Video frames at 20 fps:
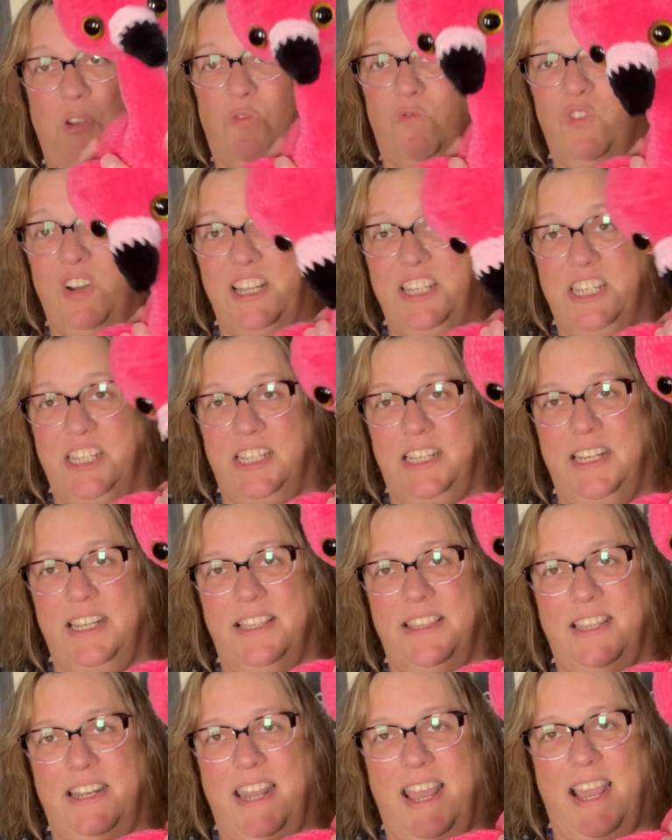rigid
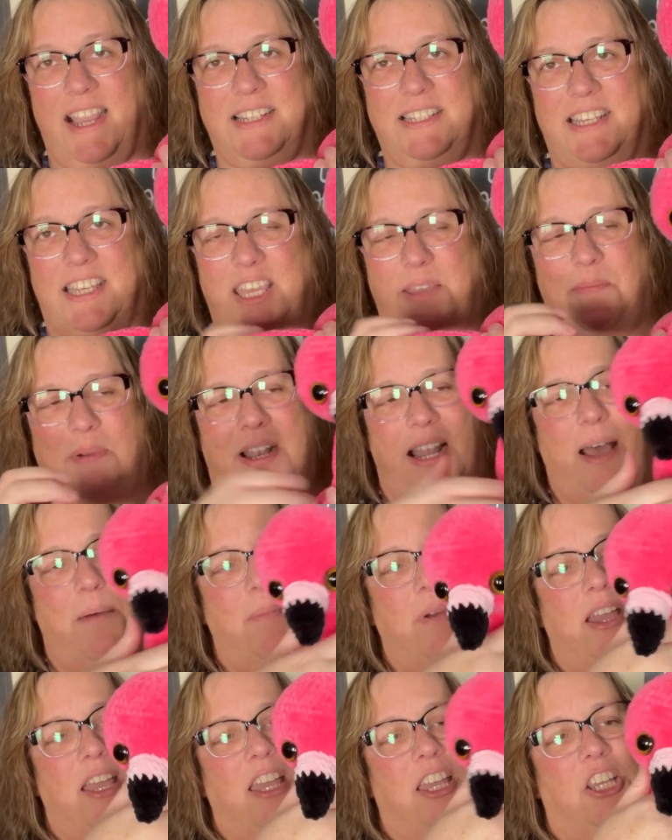in the neck to keep it up.